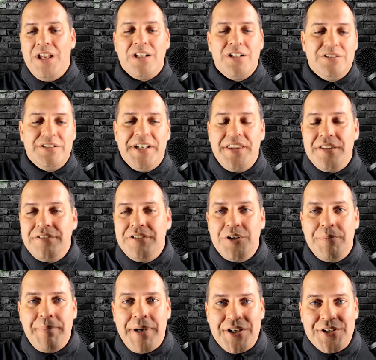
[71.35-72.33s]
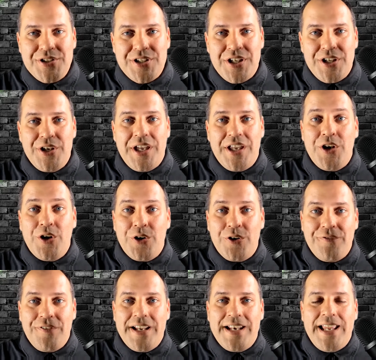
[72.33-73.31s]
click the little bell so that you get
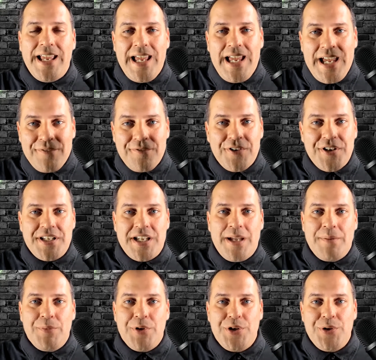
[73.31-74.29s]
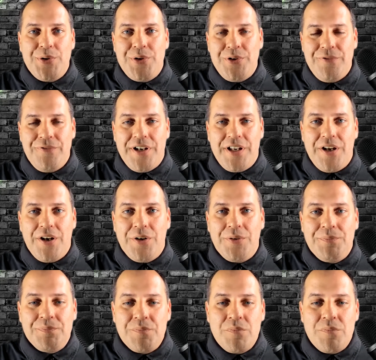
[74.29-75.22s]
notified every time we do a new video.